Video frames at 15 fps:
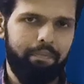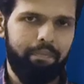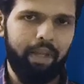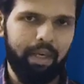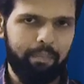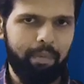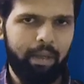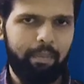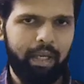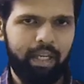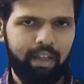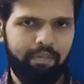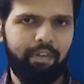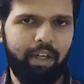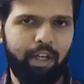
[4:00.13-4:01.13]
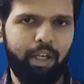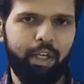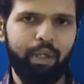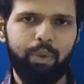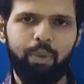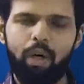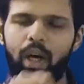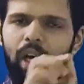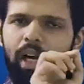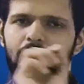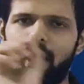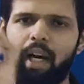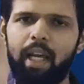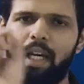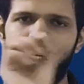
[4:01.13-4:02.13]
that may be given to you,
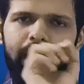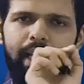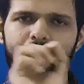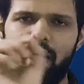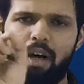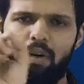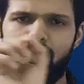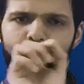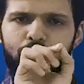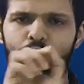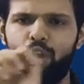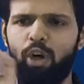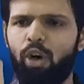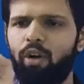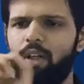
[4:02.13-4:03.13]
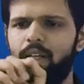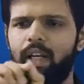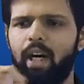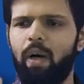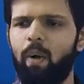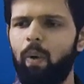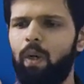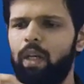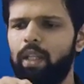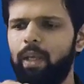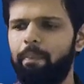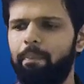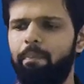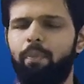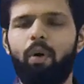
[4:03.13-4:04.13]
write it down, jot down the
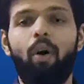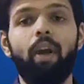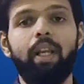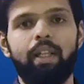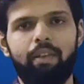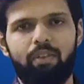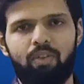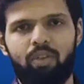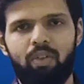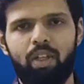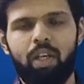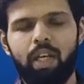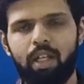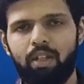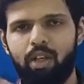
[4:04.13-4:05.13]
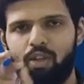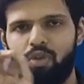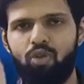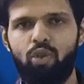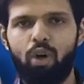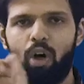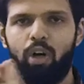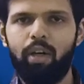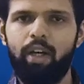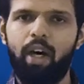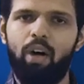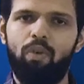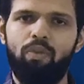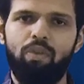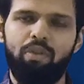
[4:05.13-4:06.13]
points. Just jot
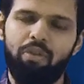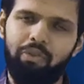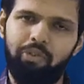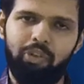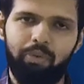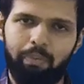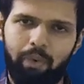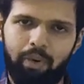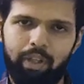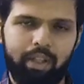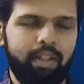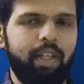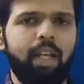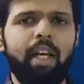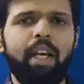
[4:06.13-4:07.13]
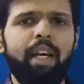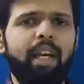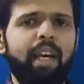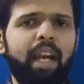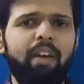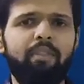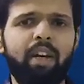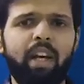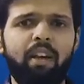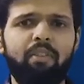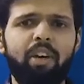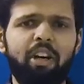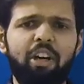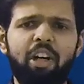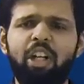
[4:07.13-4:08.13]
down those points. Never
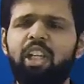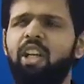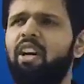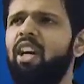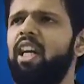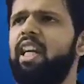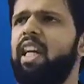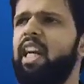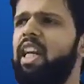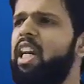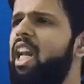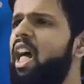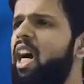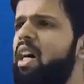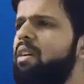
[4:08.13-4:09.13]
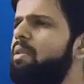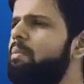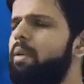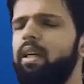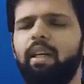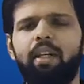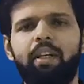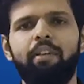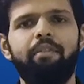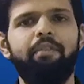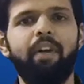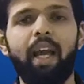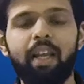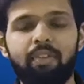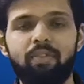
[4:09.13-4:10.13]
ever write an elaborative
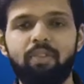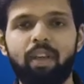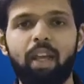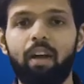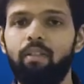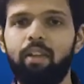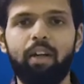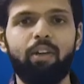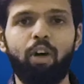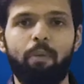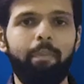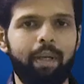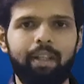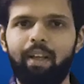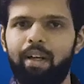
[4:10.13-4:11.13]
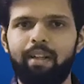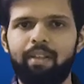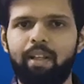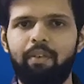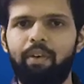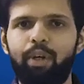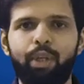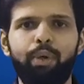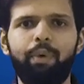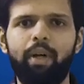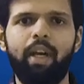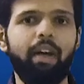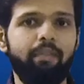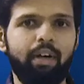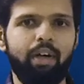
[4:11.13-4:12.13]
essay on the topic that is given to you.
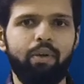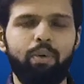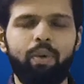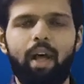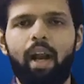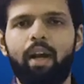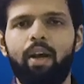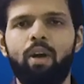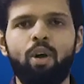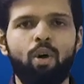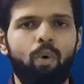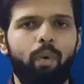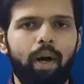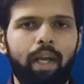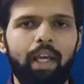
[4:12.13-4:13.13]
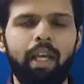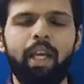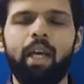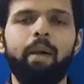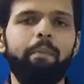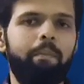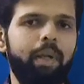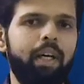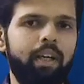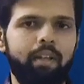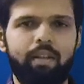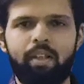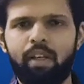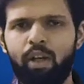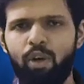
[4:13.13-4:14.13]
Never do that. Why?
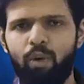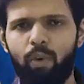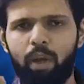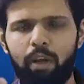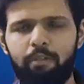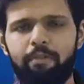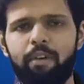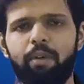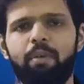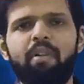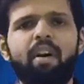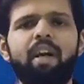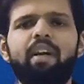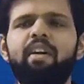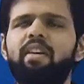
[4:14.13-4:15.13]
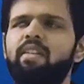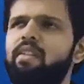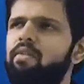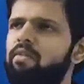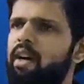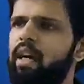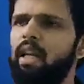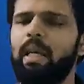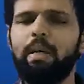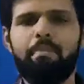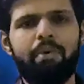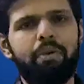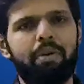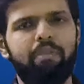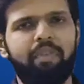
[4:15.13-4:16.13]
Because if you write it as a very
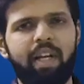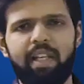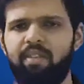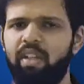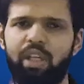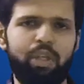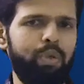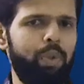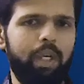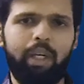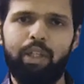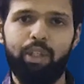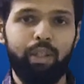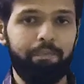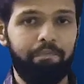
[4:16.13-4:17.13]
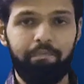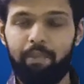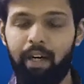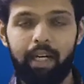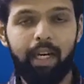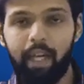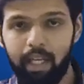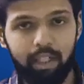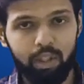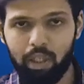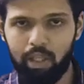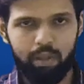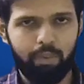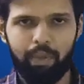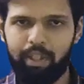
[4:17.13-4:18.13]
beautiful essay, your writing
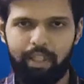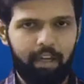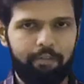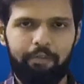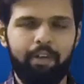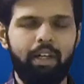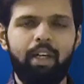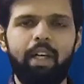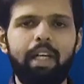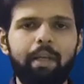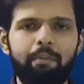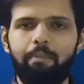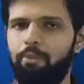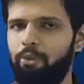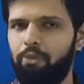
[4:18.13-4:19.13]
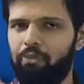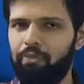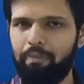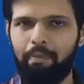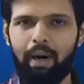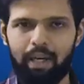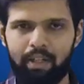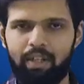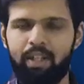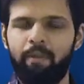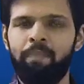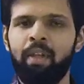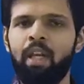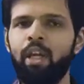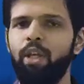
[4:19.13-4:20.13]
skills would definitely improve. But
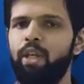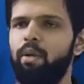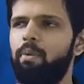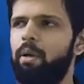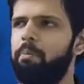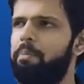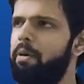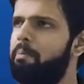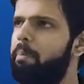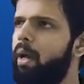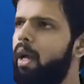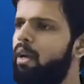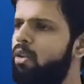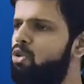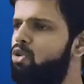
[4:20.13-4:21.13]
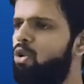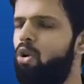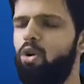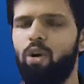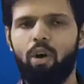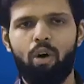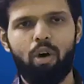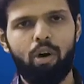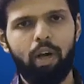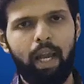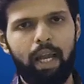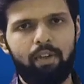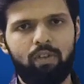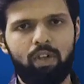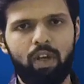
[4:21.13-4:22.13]
you would prepare this long
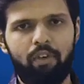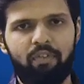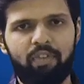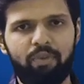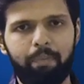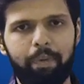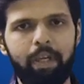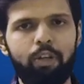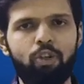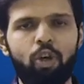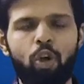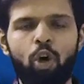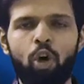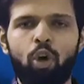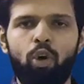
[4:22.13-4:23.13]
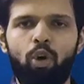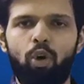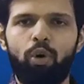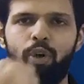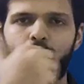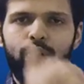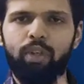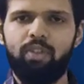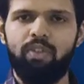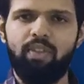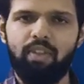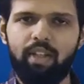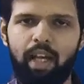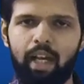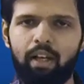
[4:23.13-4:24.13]
essay of speech, go to the
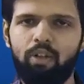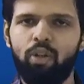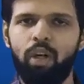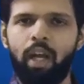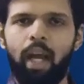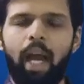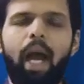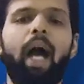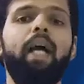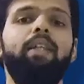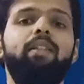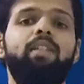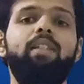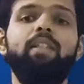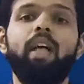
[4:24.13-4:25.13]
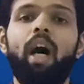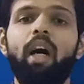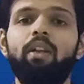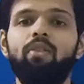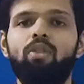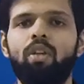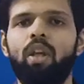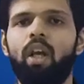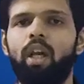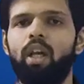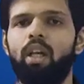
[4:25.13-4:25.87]
stage and starts